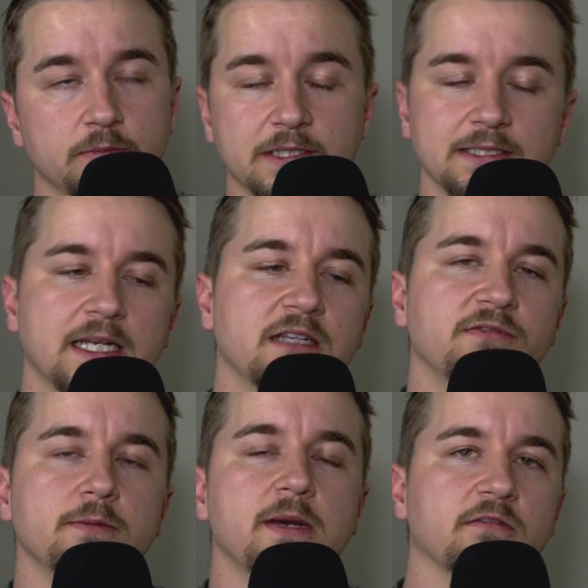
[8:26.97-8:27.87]
because getting
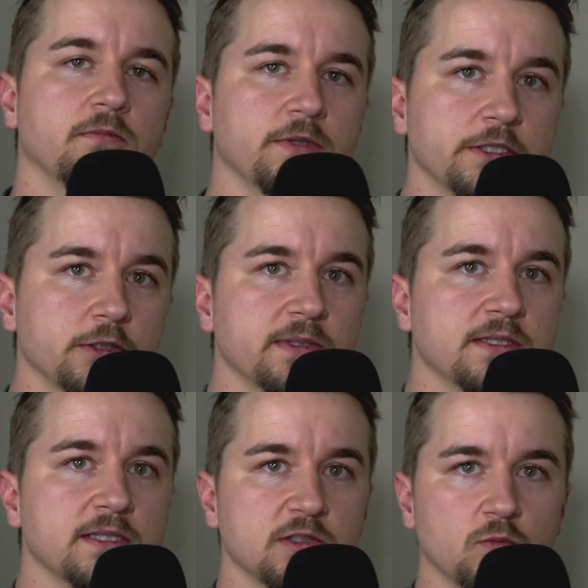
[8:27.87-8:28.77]
feedback from real humans
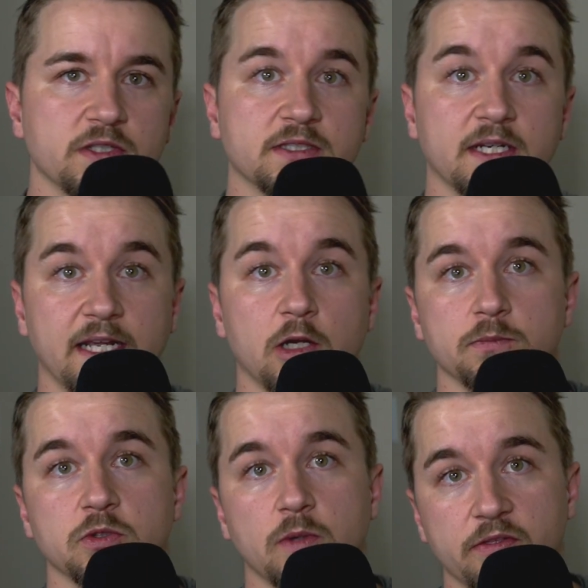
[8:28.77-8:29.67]
is what's going to help
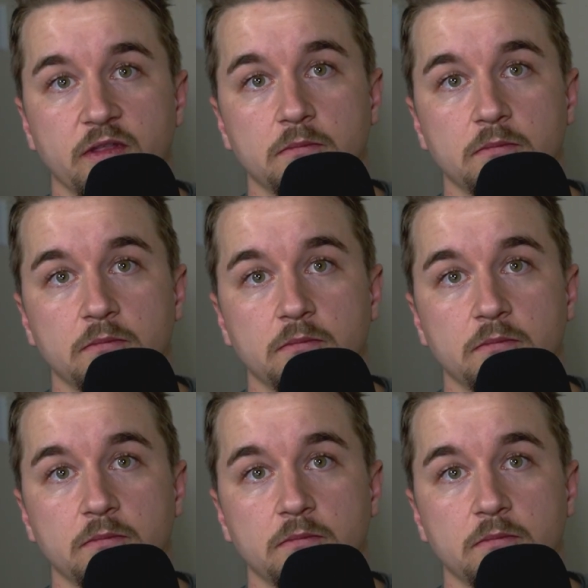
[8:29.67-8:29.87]
you out the